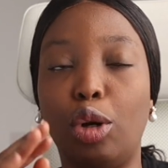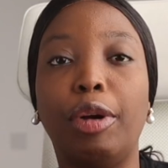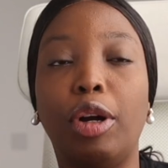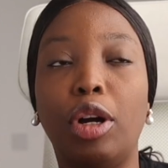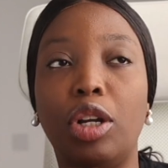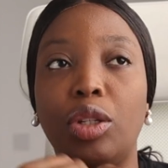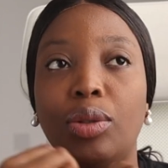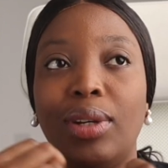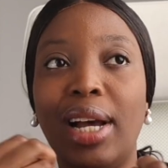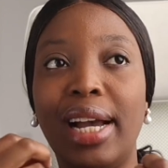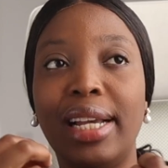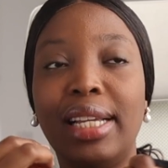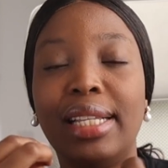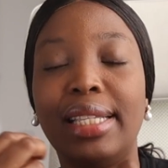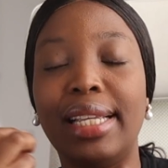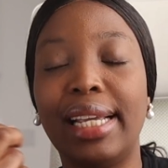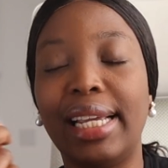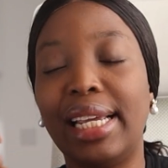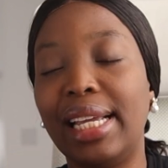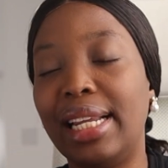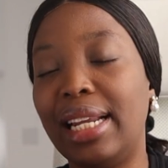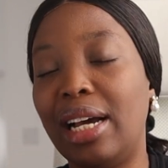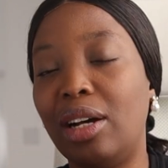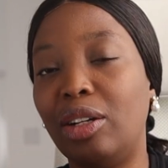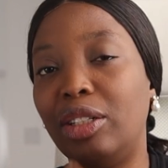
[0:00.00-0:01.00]
Because why are you
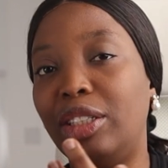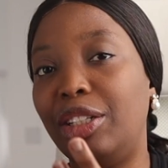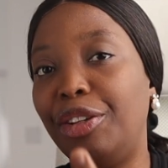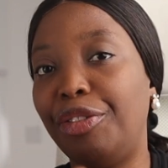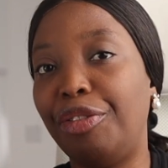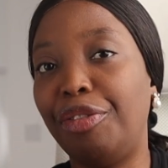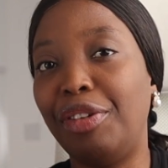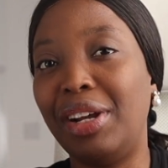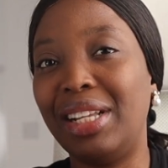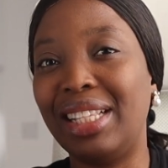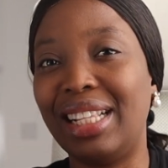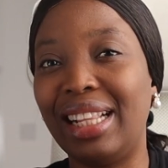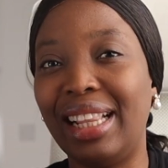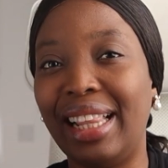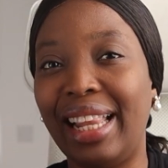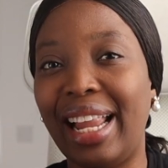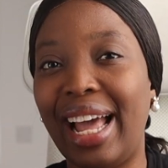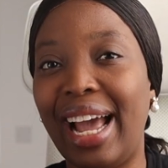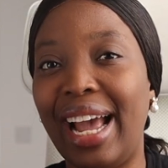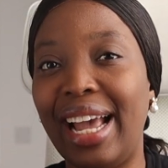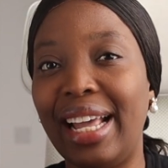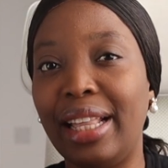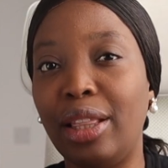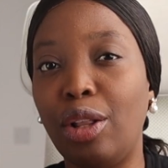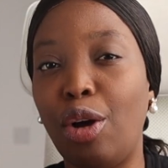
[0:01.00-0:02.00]
taking out different
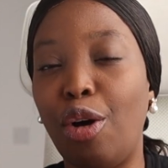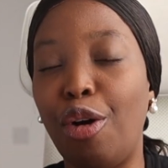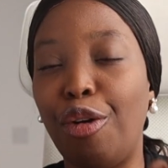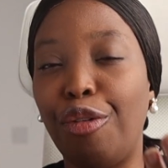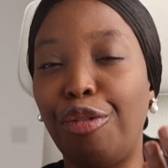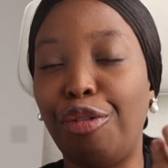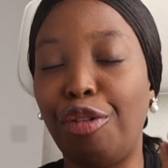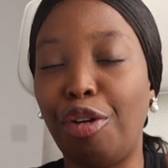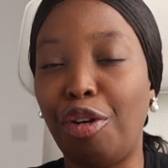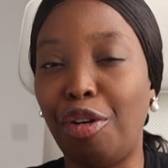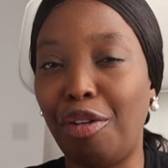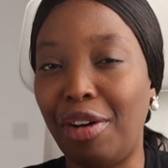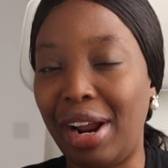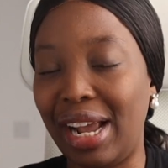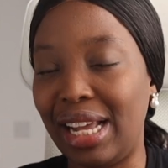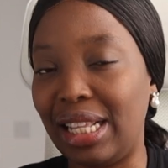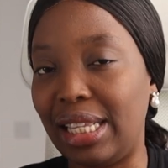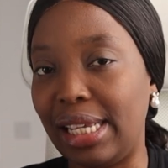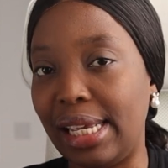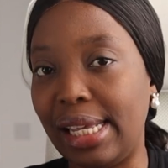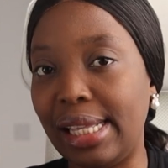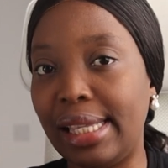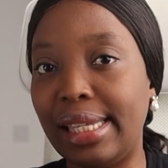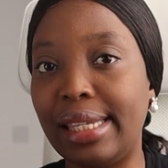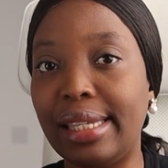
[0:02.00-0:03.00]
line of
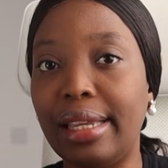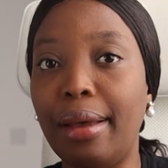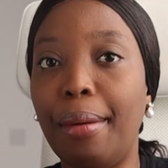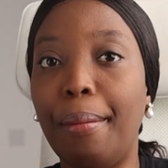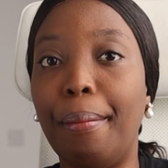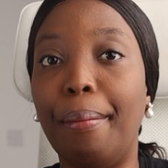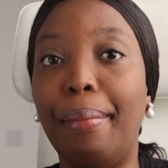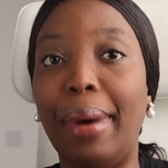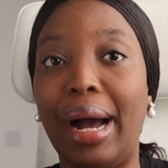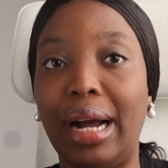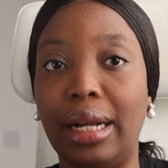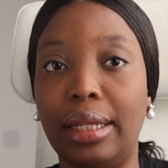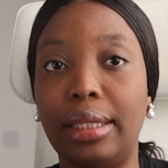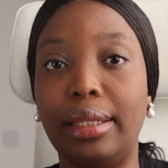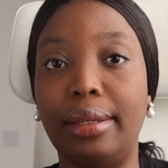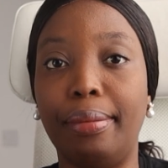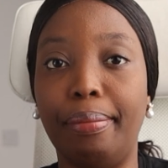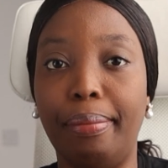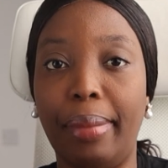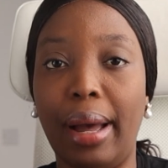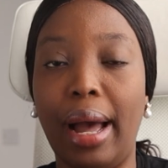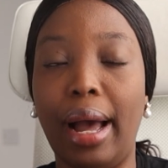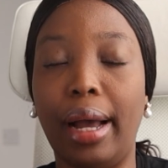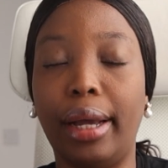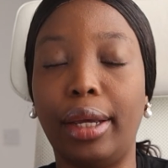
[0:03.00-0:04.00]
credits back to
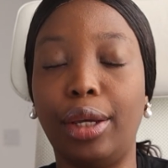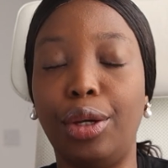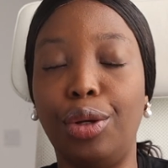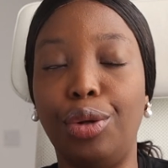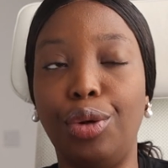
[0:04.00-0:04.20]
back?